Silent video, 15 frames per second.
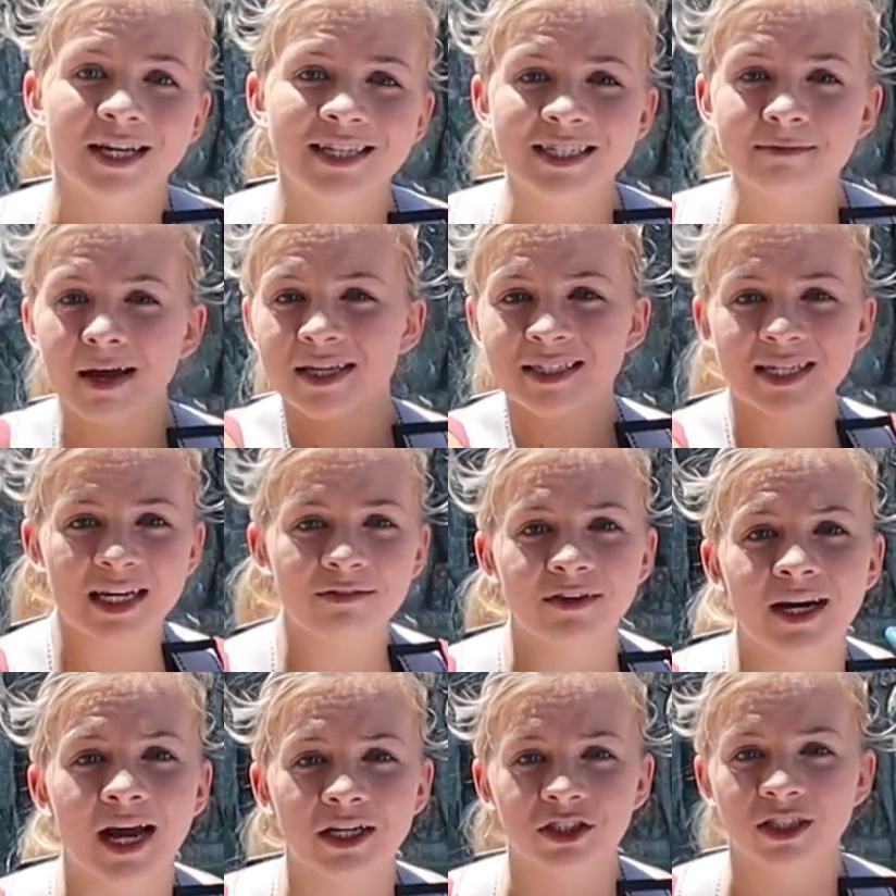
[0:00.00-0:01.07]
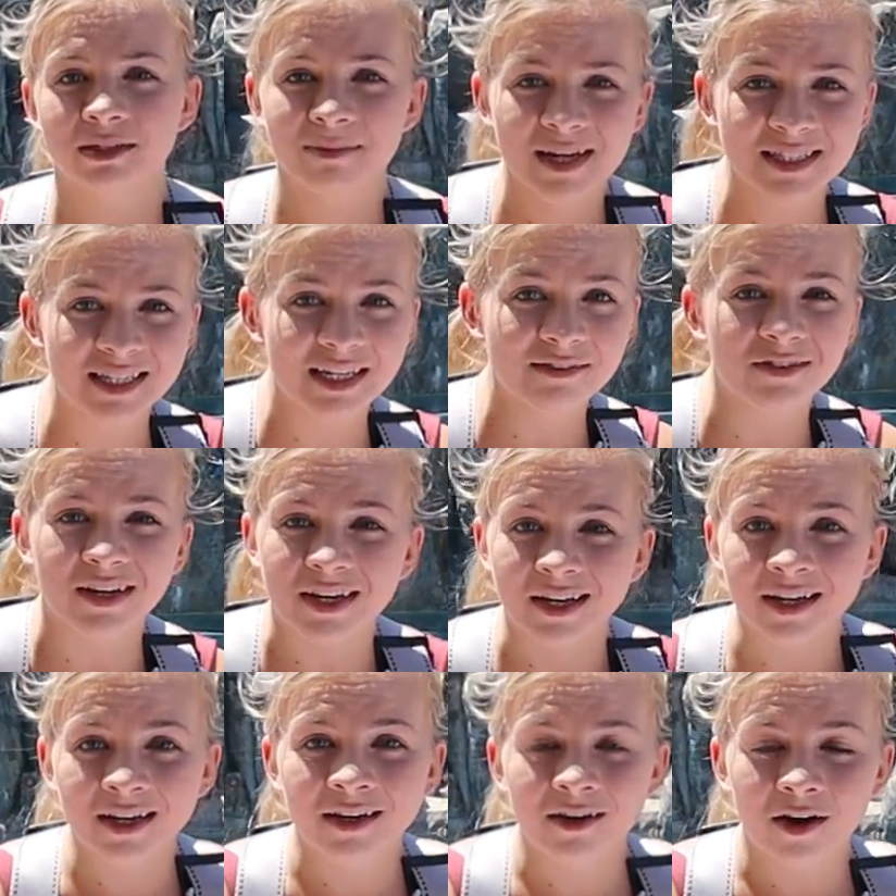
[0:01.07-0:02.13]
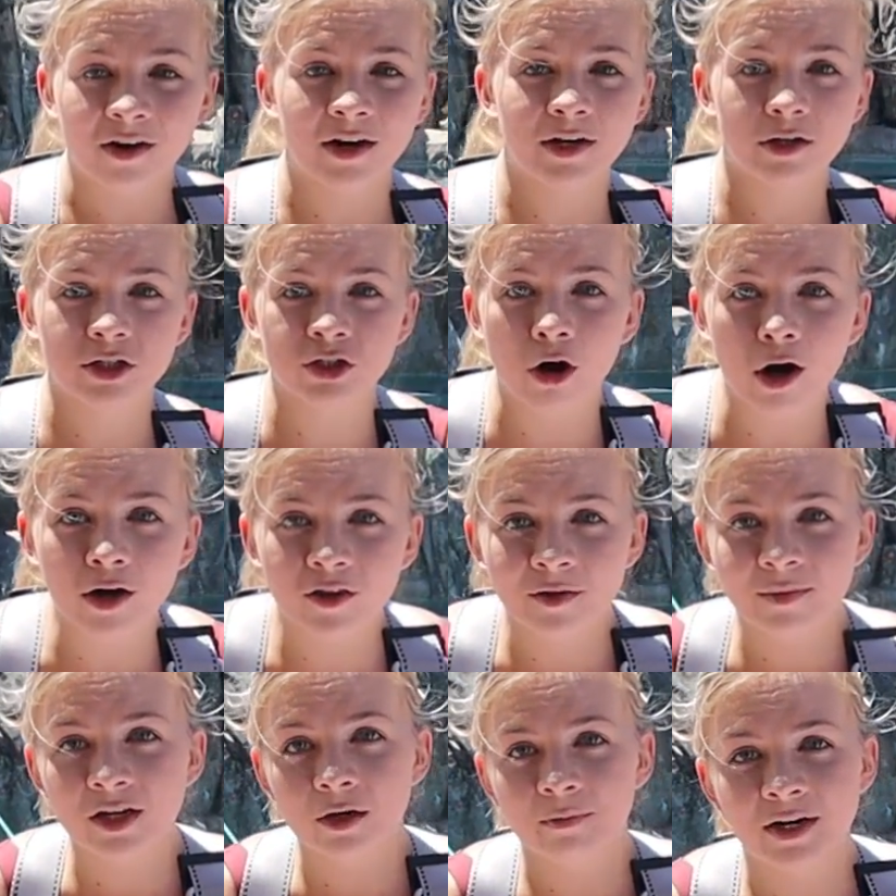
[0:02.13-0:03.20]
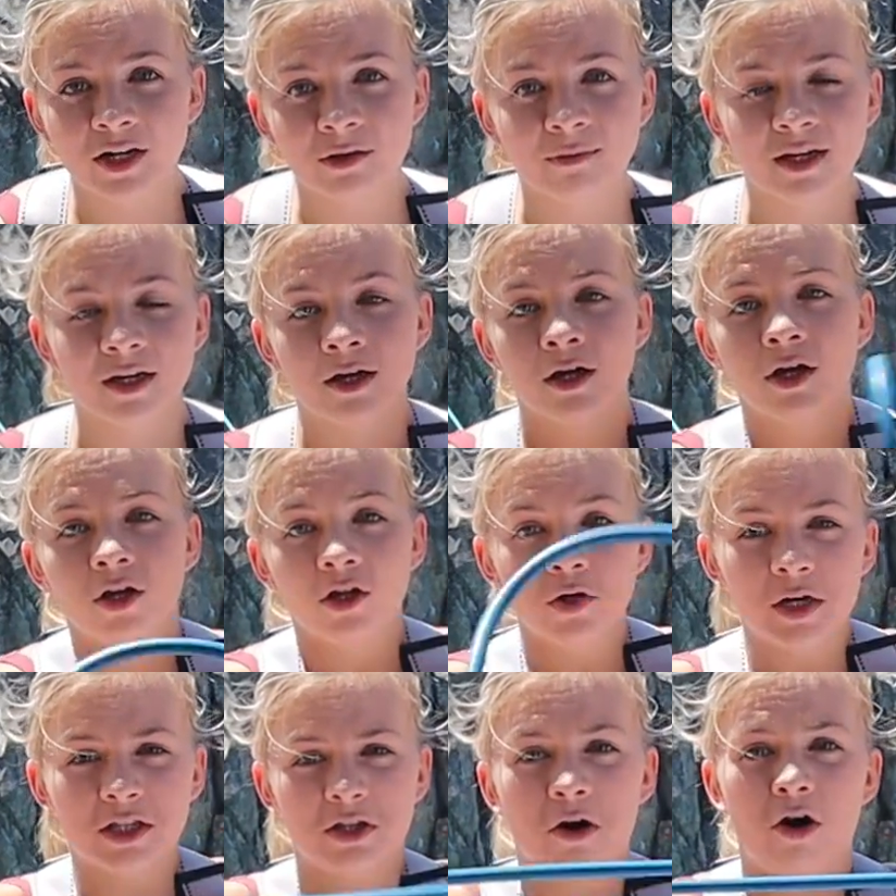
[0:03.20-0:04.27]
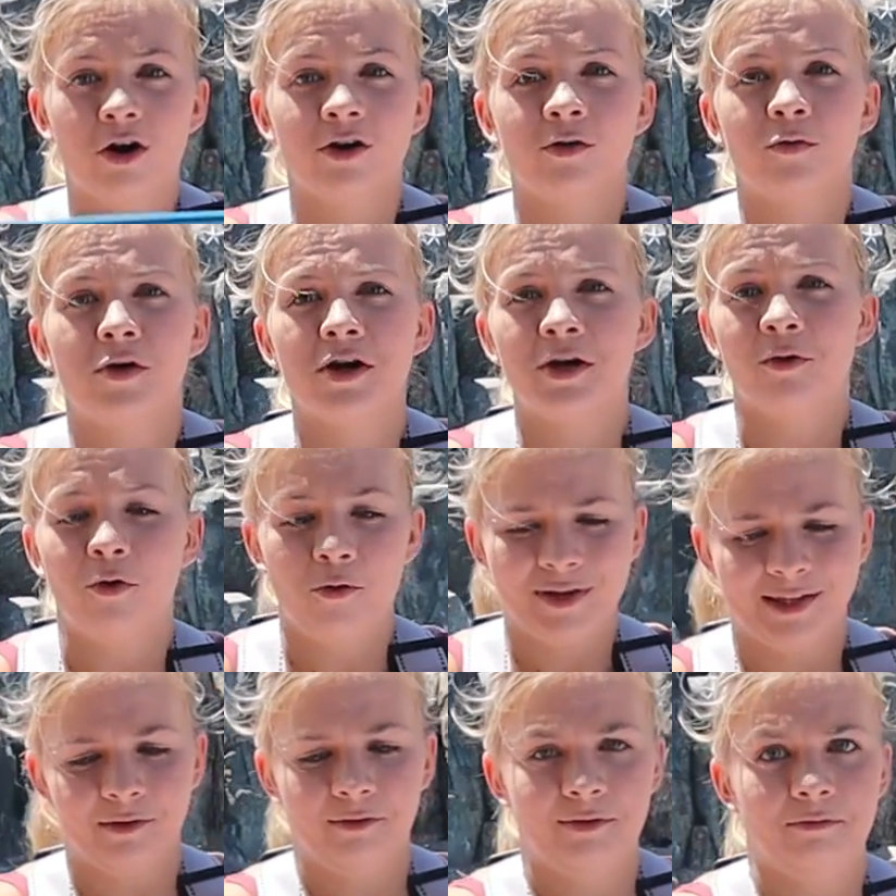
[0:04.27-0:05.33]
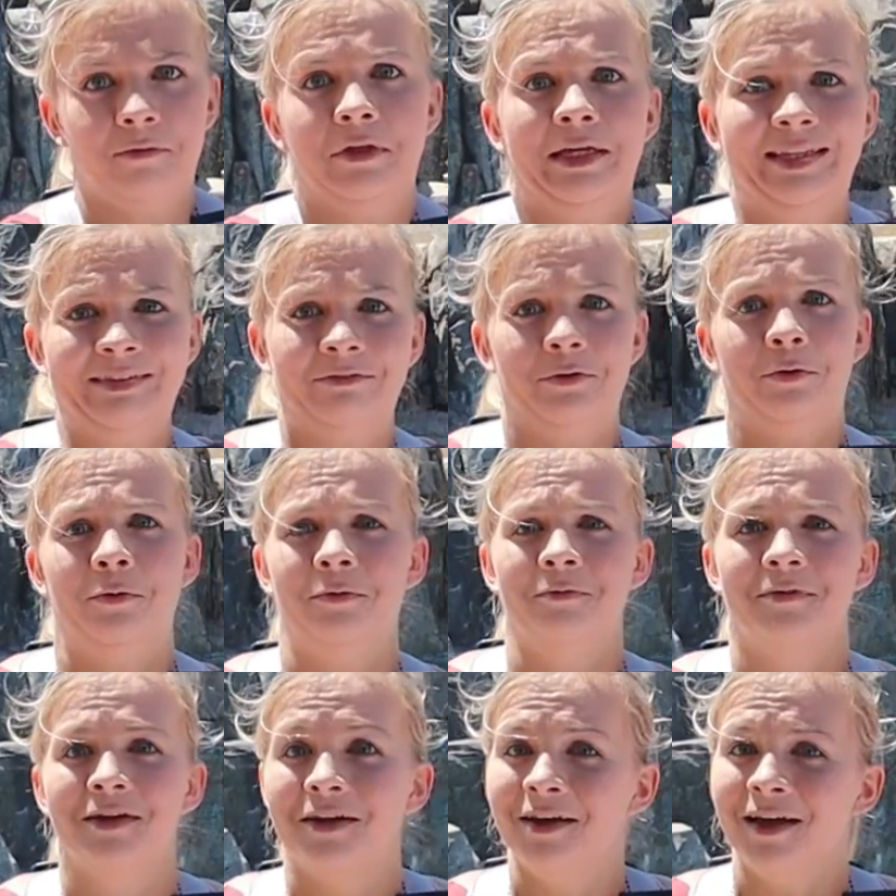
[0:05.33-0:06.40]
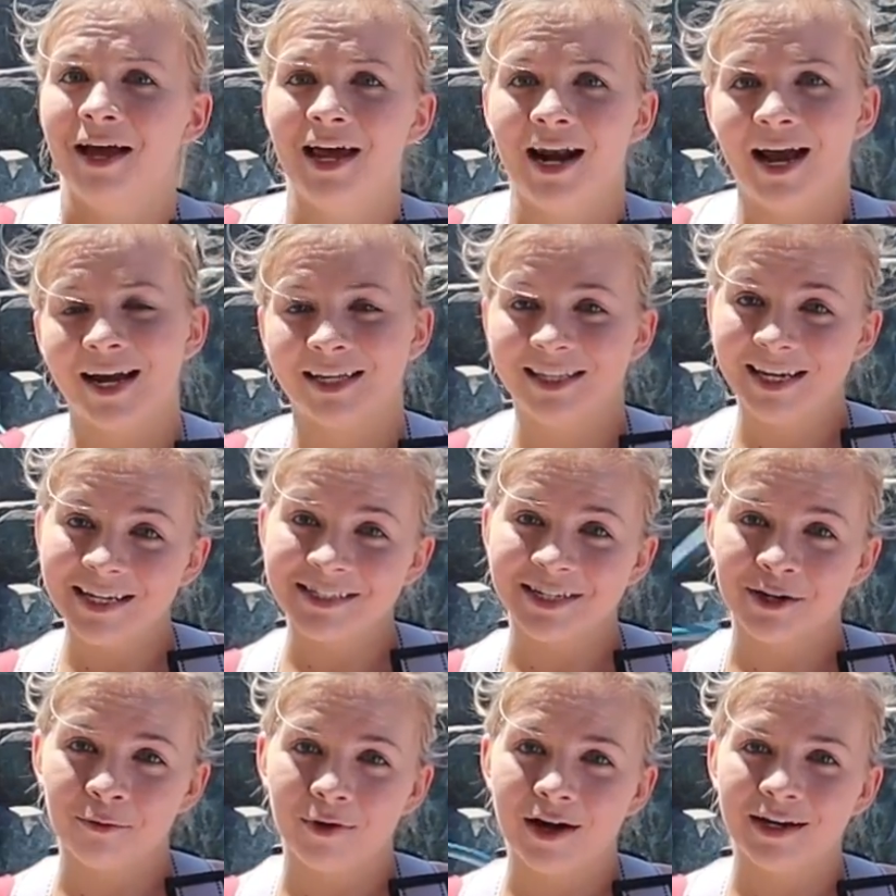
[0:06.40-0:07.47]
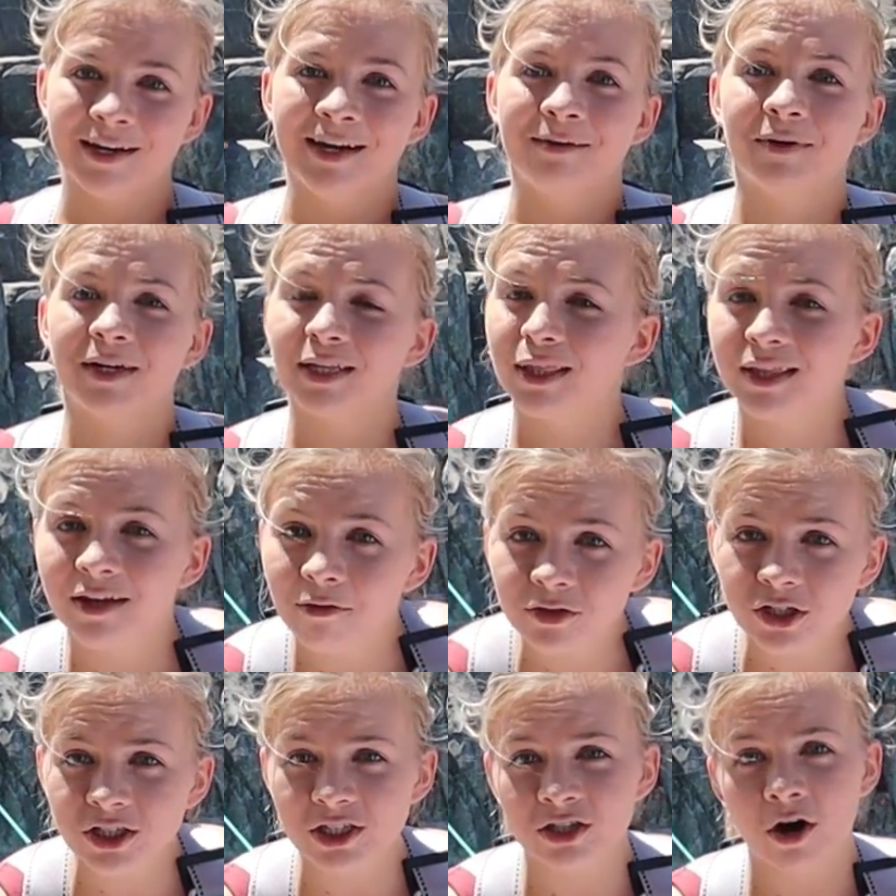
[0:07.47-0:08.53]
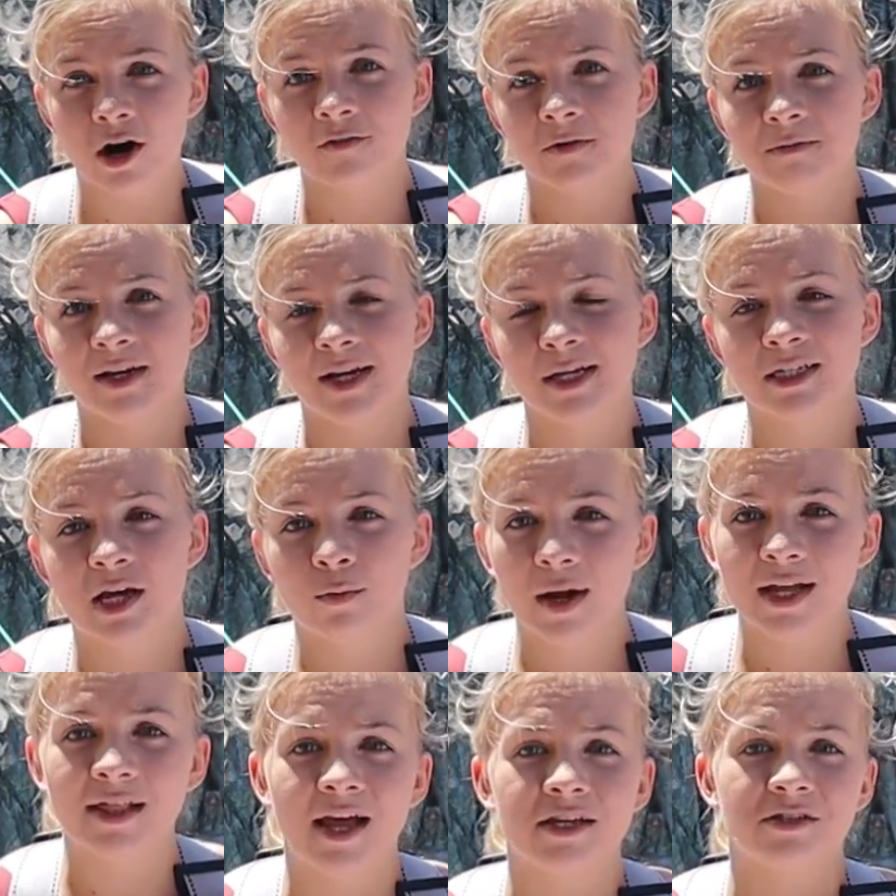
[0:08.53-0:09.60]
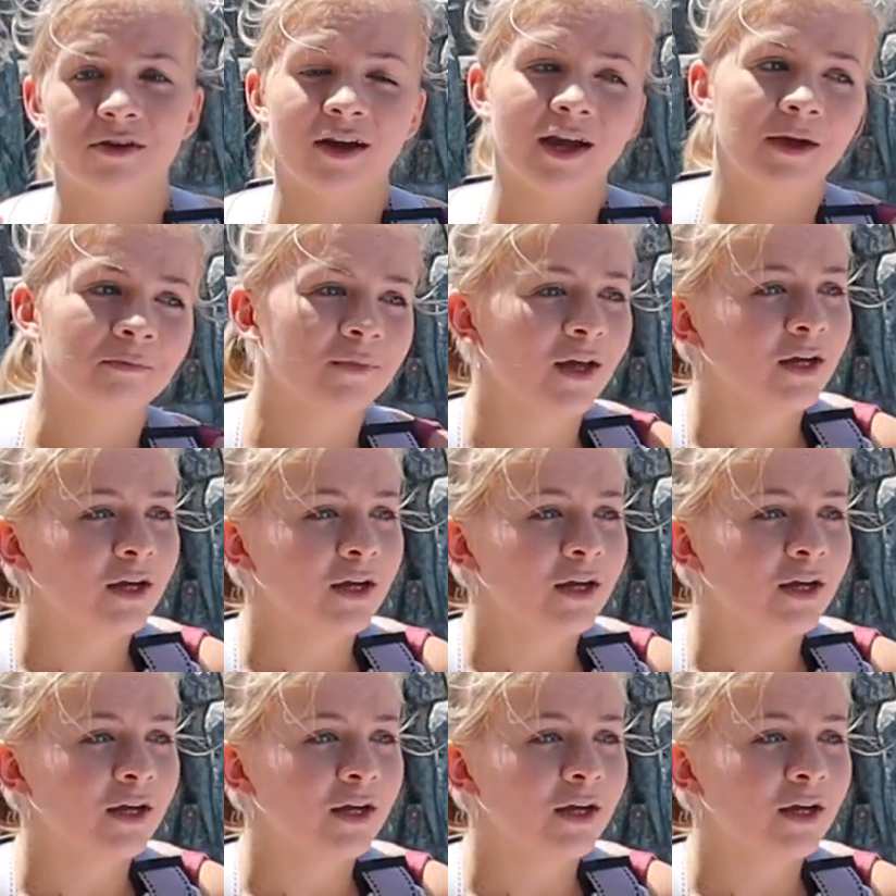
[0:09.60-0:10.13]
This is, makes it even actually, this makes it even. All right, you're stronger than me, you're bigger than me. You get the harder one. Oh, feel like difficult. And I get the easier one, but it's still just as hard for me because I weigh less, okay?